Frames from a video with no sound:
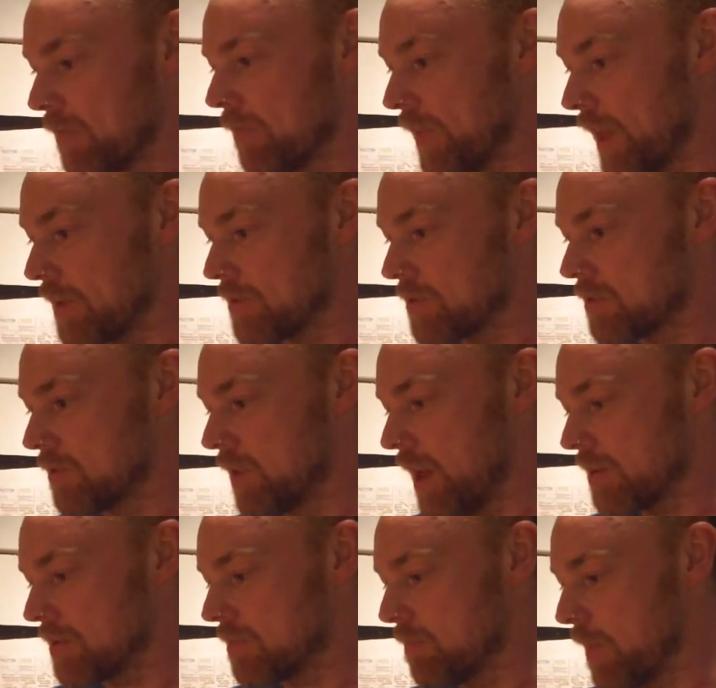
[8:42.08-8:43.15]

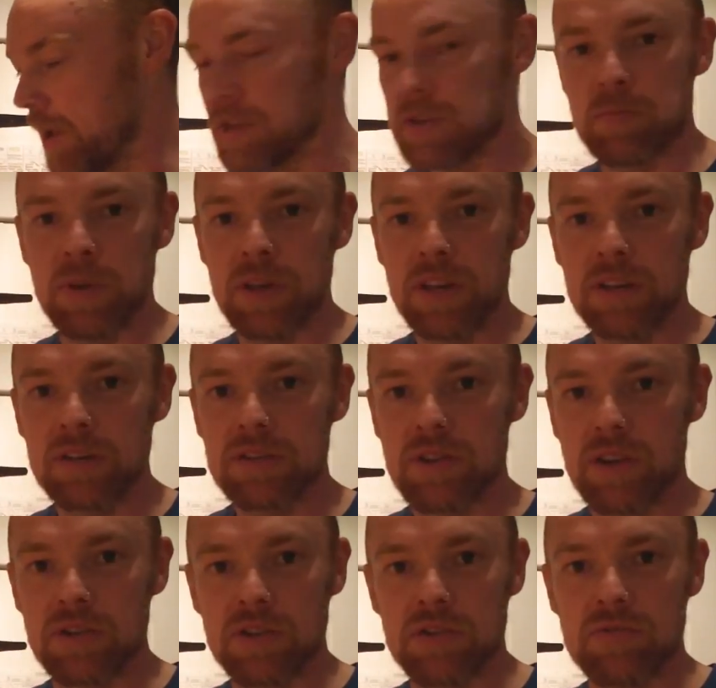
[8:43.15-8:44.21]
that's my experience. So I
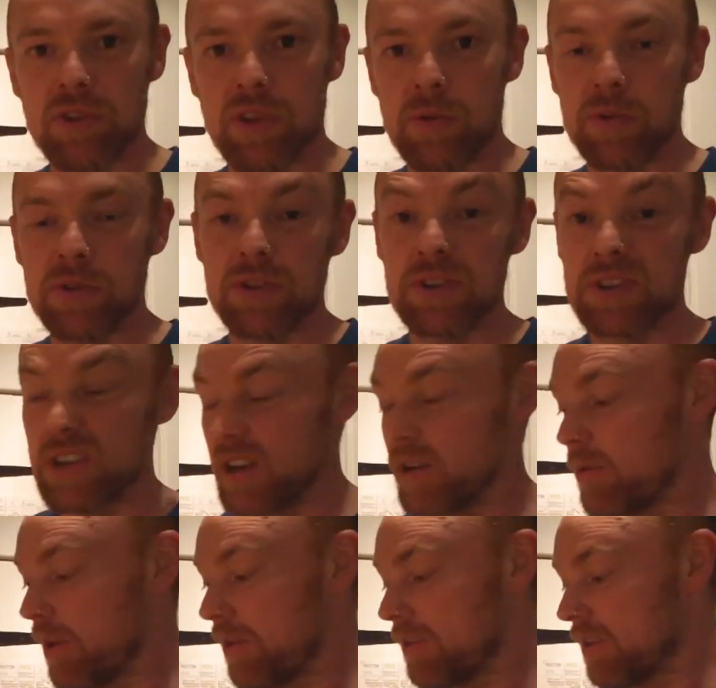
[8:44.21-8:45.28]
just really wanted to share it
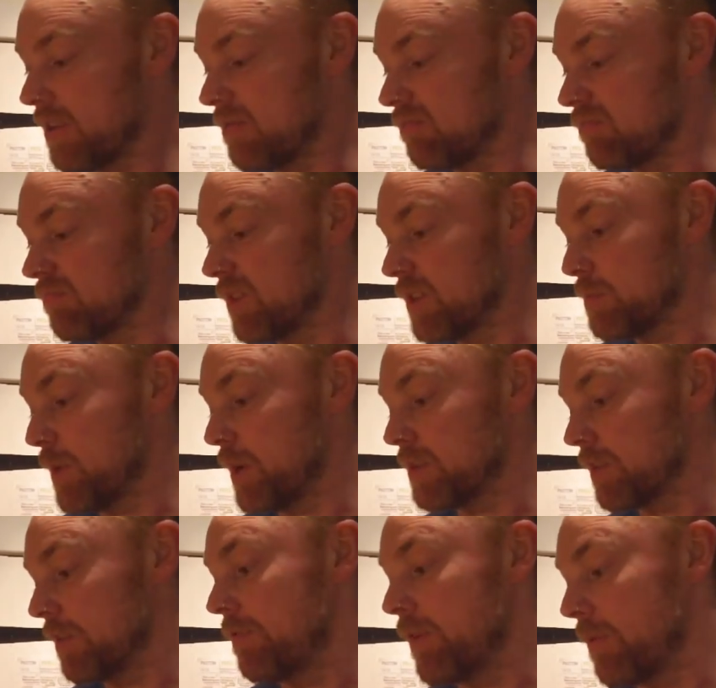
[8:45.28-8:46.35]
with you, and
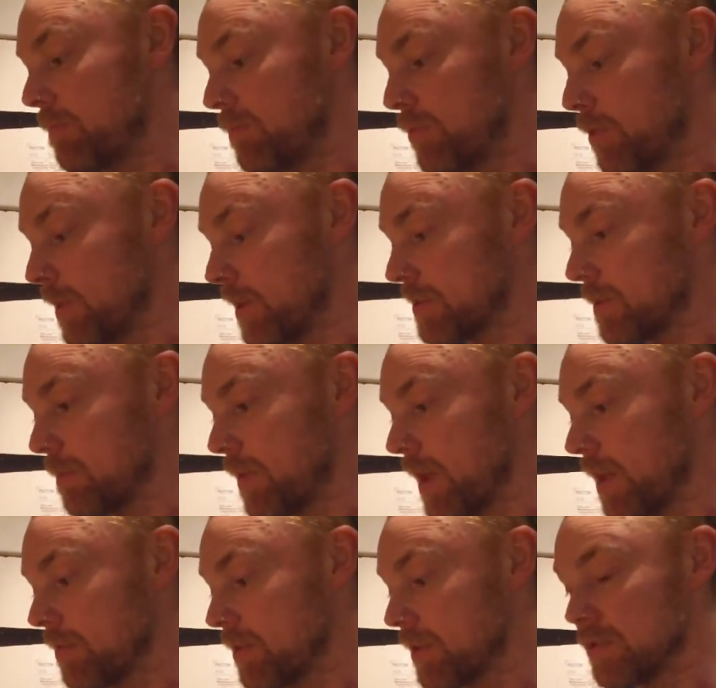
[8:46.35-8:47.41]
especially for Brewmaster
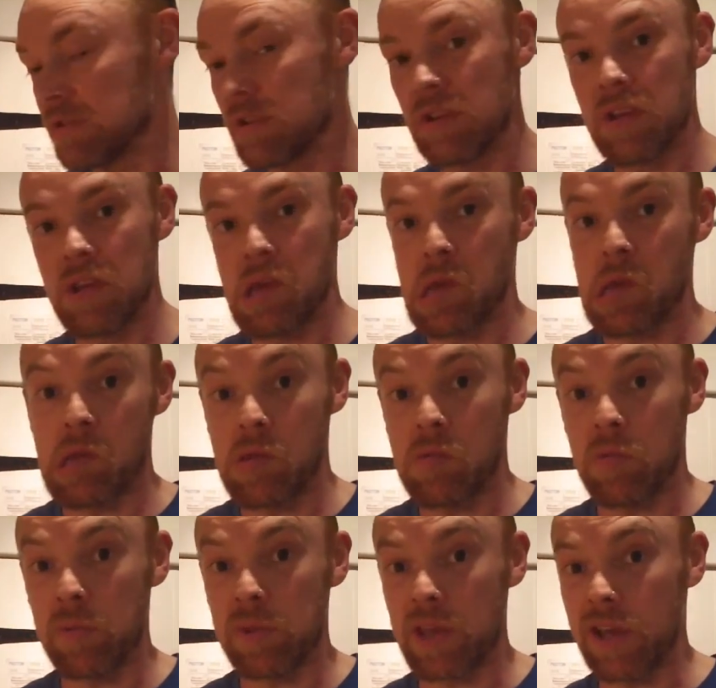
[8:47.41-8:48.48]
Ben, because
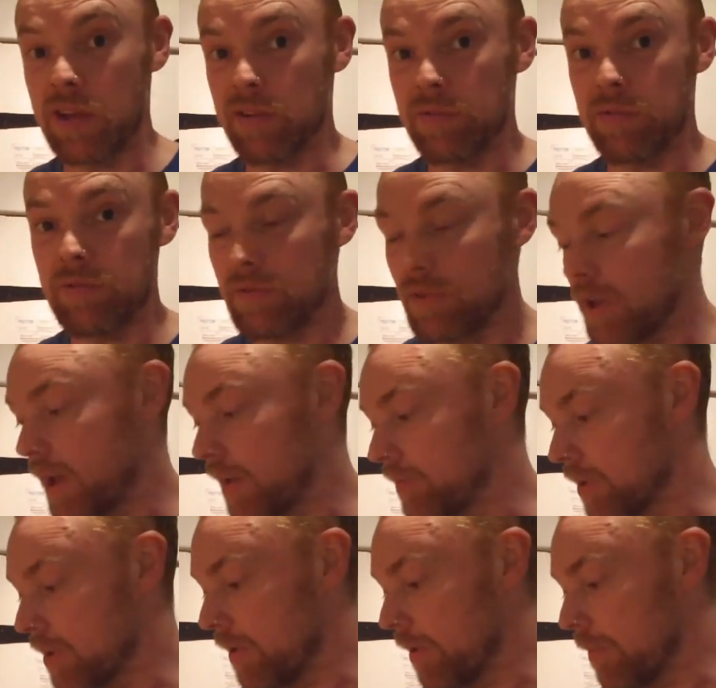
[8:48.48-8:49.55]
we've been kind of having a
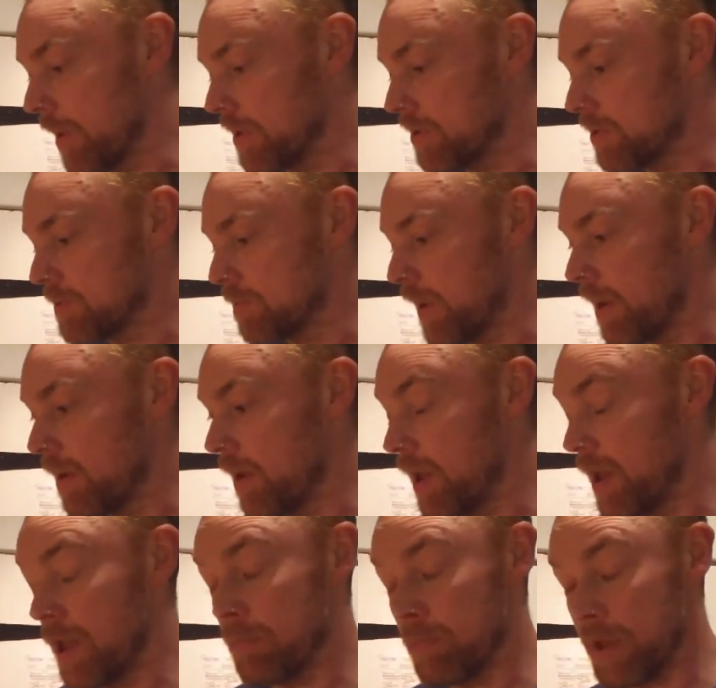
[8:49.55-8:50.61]
couple of messages
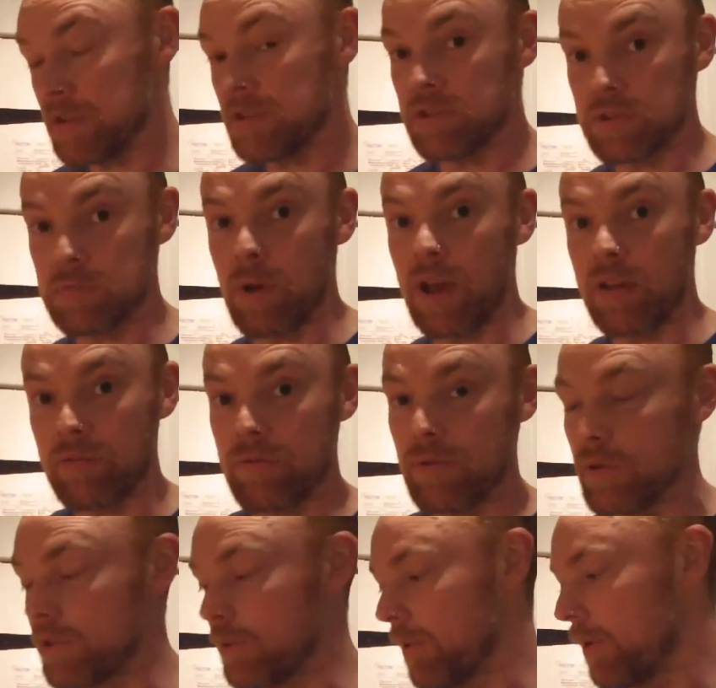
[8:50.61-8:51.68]
back and
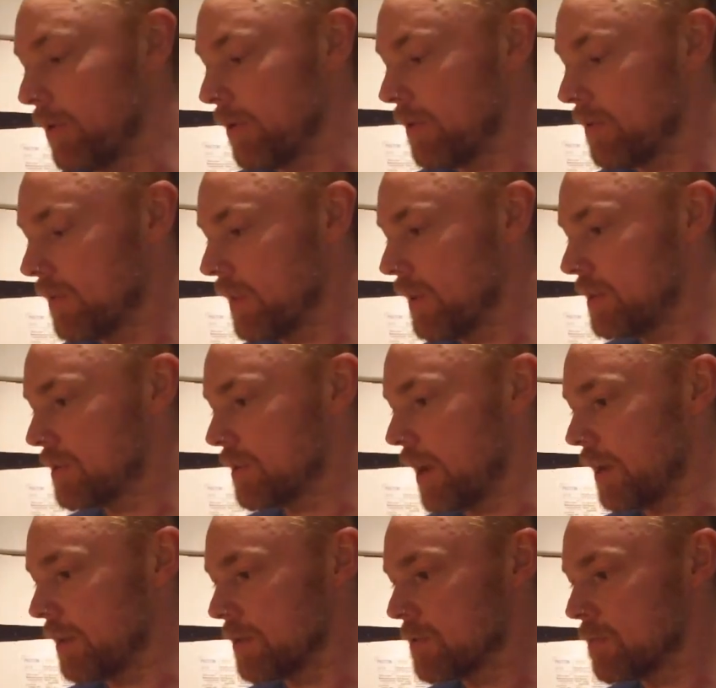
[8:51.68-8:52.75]
forth about these
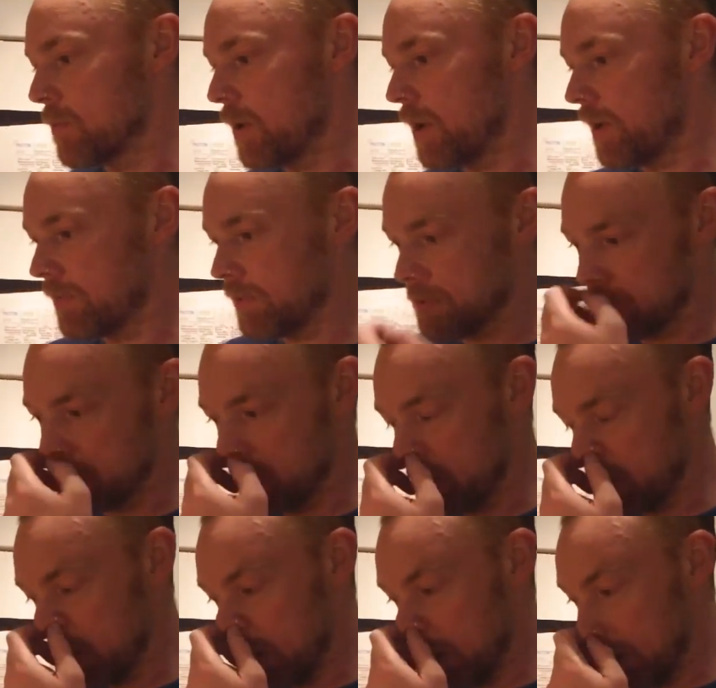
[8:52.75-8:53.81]
ciders and what have you. So
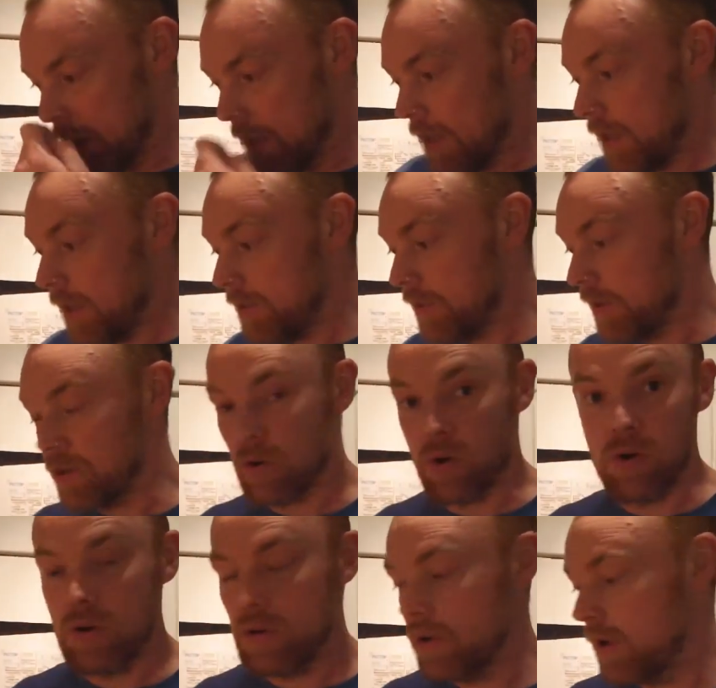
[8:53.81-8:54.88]
there you
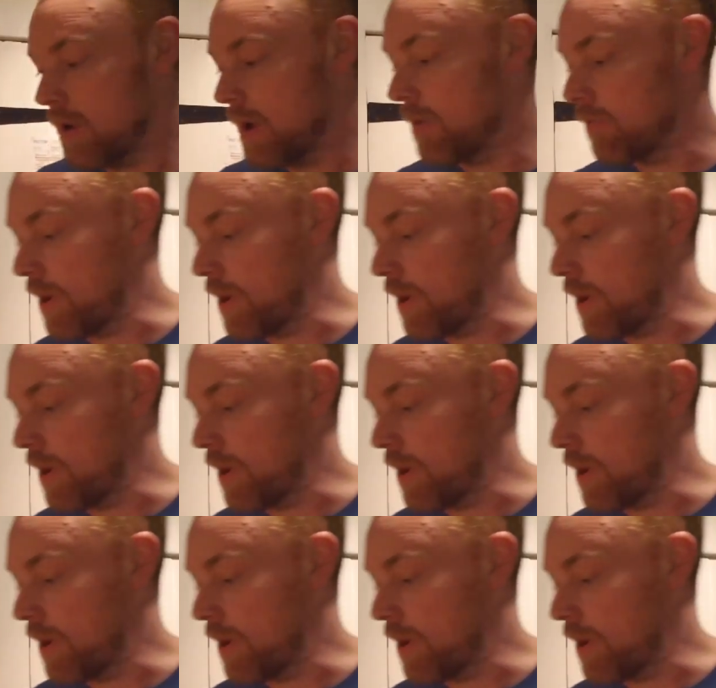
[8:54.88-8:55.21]
go. I'll